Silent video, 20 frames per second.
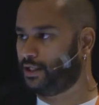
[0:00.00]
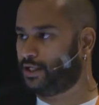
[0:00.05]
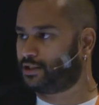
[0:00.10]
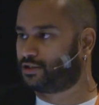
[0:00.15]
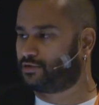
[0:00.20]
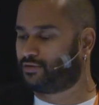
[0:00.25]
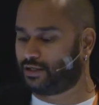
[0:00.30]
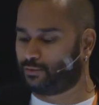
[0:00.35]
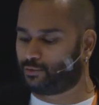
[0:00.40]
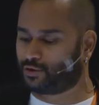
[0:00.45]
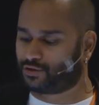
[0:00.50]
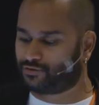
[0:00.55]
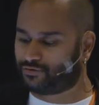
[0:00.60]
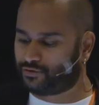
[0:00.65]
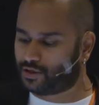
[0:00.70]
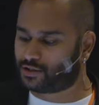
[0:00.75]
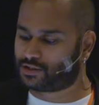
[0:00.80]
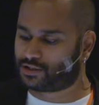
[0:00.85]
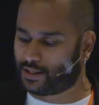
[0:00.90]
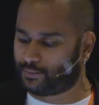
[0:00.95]
So that was the
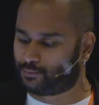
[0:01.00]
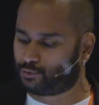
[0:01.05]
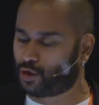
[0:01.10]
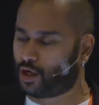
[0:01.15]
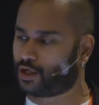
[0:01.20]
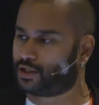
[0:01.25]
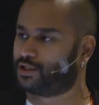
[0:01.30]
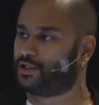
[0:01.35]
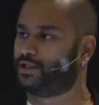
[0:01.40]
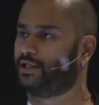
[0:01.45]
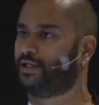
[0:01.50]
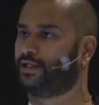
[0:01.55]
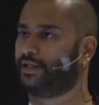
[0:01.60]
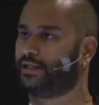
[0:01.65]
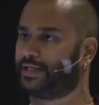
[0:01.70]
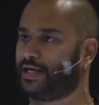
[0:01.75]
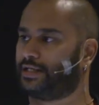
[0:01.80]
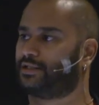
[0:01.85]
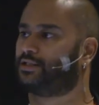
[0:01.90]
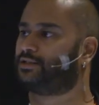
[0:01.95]
first step to actually
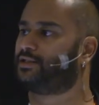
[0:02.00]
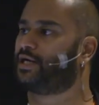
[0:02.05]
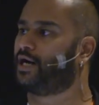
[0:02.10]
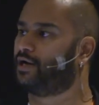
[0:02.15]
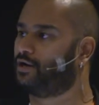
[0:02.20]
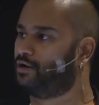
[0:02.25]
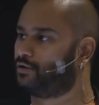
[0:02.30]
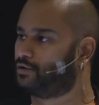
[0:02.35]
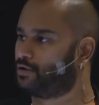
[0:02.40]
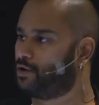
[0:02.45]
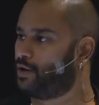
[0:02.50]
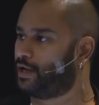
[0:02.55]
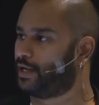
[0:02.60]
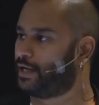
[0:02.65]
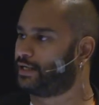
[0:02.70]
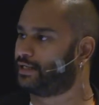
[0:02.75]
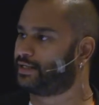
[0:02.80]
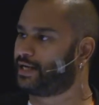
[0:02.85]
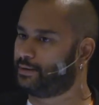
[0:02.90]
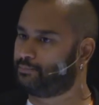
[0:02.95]
get the dialogue
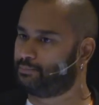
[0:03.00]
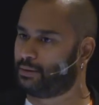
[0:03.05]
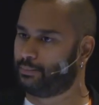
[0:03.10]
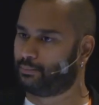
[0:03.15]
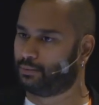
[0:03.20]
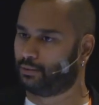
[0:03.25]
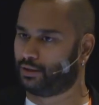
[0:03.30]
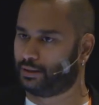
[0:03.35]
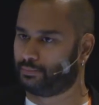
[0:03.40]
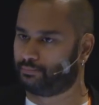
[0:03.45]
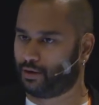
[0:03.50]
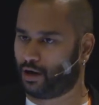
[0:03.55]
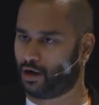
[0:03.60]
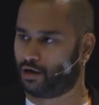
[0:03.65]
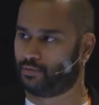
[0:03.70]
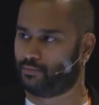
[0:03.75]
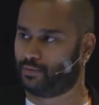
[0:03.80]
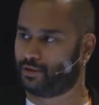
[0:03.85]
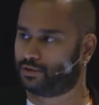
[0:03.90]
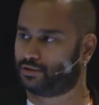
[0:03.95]
going and get people in
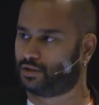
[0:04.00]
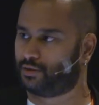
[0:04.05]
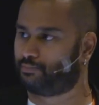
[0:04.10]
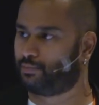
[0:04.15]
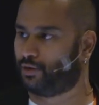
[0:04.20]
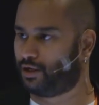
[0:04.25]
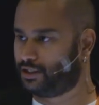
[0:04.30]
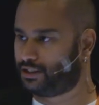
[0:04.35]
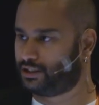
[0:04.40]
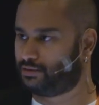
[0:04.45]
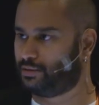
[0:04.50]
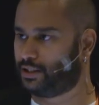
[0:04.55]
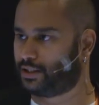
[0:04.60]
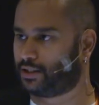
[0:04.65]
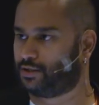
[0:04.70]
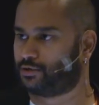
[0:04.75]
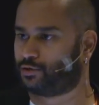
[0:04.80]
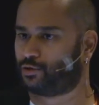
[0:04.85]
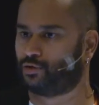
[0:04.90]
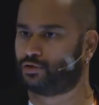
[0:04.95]
parliament,
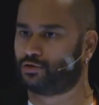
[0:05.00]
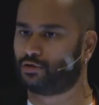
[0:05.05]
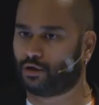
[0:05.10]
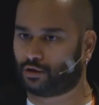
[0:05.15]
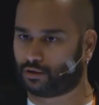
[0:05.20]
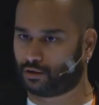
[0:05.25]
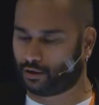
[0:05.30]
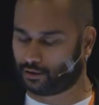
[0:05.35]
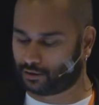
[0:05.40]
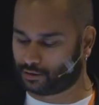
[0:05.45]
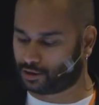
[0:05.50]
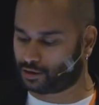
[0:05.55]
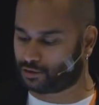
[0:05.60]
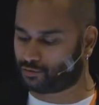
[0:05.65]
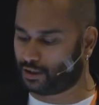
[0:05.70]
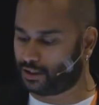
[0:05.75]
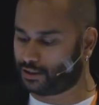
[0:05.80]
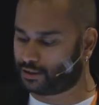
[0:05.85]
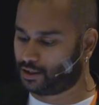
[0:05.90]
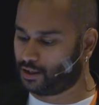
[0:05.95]
policymakers who are not on the
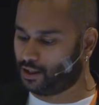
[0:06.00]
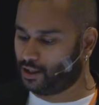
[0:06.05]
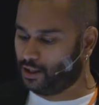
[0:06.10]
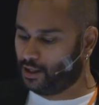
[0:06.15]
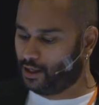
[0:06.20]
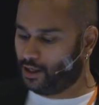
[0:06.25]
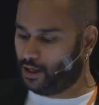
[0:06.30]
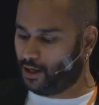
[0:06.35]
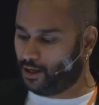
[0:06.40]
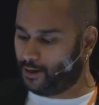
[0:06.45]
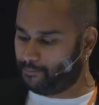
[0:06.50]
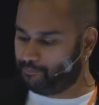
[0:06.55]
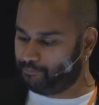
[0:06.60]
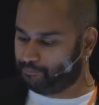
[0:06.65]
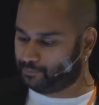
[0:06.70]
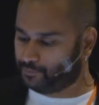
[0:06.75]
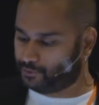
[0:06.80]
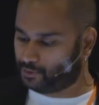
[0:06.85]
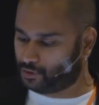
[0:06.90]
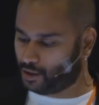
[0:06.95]
street,
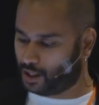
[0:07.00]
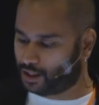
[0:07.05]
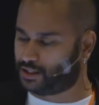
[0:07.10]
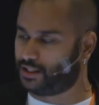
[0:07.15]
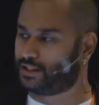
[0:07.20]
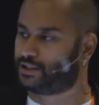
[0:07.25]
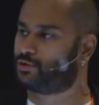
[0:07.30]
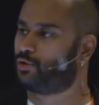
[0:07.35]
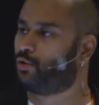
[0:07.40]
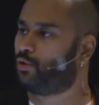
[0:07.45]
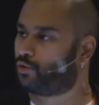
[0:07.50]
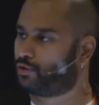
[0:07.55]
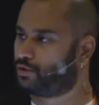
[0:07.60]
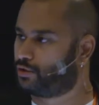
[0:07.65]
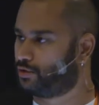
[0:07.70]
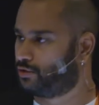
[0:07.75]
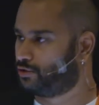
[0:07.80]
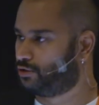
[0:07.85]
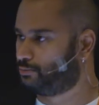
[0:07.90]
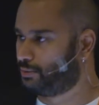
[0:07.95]
to actually
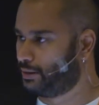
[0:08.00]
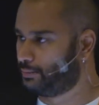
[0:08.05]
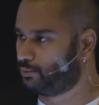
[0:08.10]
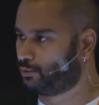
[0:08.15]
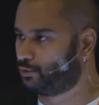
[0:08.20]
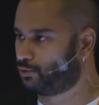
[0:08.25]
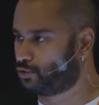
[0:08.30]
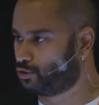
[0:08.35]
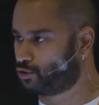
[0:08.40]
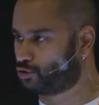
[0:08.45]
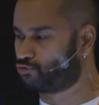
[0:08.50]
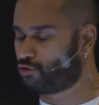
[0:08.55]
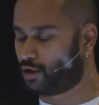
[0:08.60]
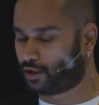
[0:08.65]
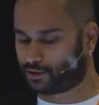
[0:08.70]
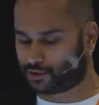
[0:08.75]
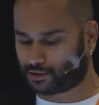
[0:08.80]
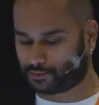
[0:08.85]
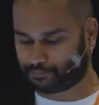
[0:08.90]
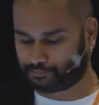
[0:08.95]
talk to people who use
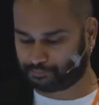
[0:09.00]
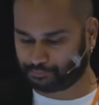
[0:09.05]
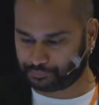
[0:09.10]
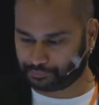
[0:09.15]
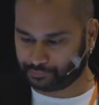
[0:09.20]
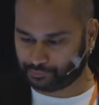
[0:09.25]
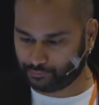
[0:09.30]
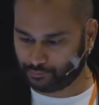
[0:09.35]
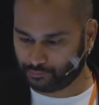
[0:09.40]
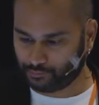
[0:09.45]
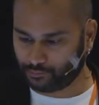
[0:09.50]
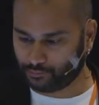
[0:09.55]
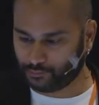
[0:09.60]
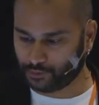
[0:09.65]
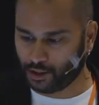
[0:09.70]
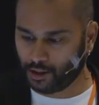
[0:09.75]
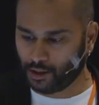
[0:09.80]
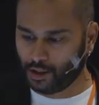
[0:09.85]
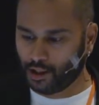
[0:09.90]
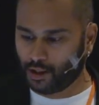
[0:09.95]
drugs.
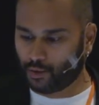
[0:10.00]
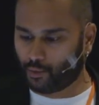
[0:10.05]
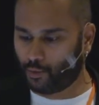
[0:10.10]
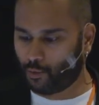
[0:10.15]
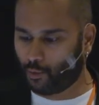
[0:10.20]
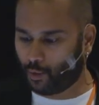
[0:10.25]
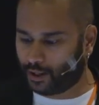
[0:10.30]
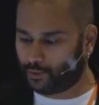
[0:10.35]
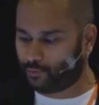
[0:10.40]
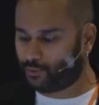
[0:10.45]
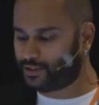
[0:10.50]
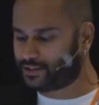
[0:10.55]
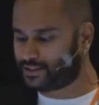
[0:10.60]
We